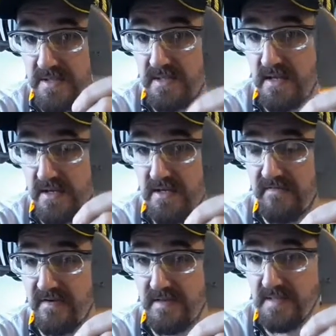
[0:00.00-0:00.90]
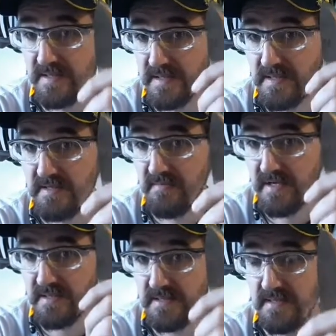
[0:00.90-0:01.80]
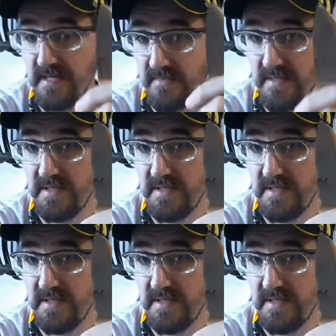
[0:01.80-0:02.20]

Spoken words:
starting over on this is the best damn